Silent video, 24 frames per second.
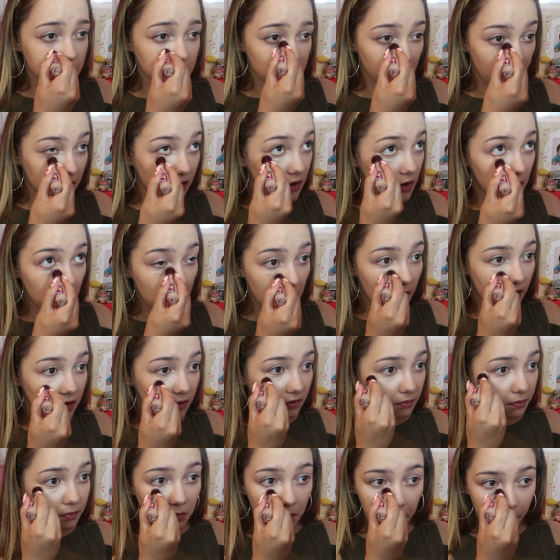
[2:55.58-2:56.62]
just going to be
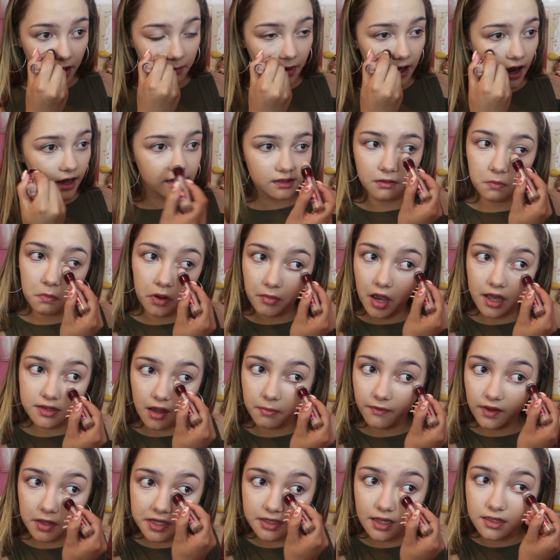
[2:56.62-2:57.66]
applying this in a
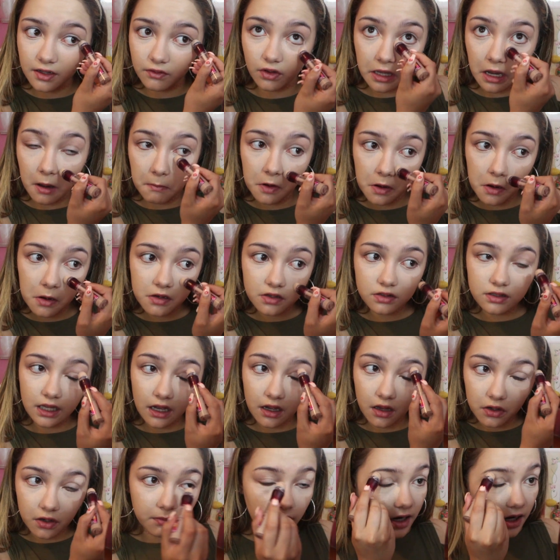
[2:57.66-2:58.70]
backwards triangle.